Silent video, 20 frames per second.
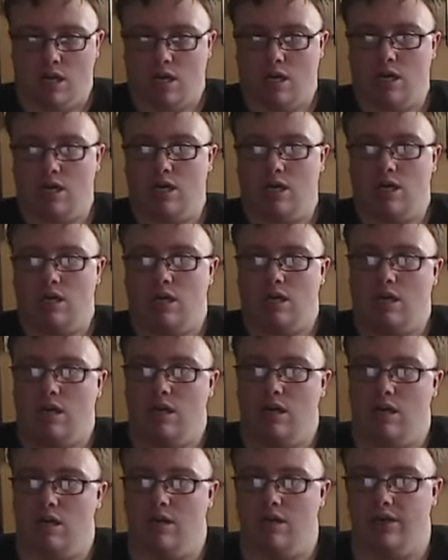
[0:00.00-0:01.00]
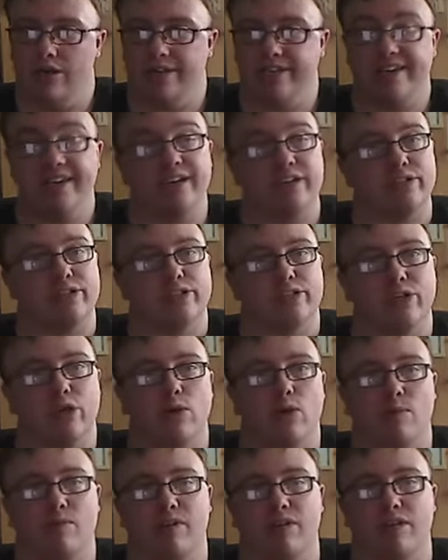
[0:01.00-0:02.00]
Yes,
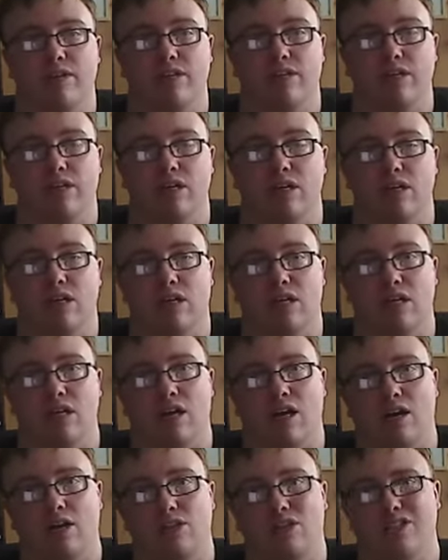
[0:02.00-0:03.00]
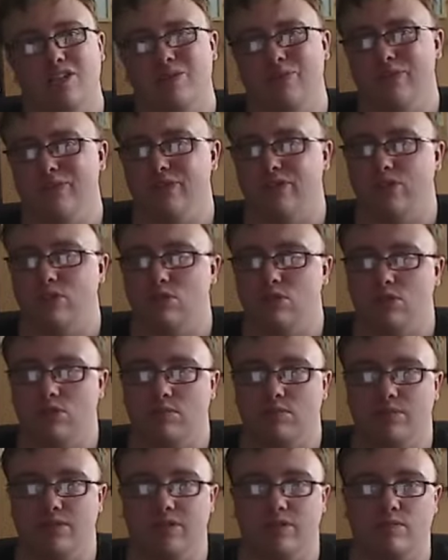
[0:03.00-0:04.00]
so I mean, I did want to do
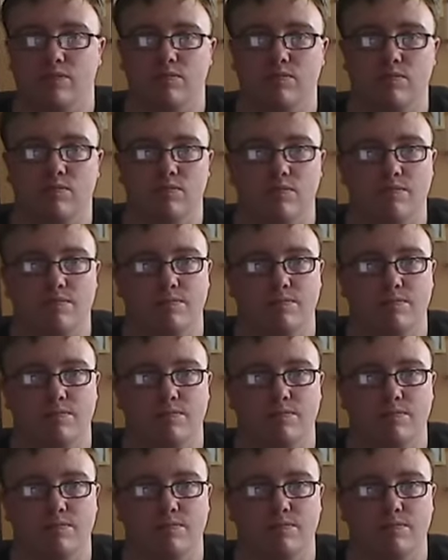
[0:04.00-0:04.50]
something.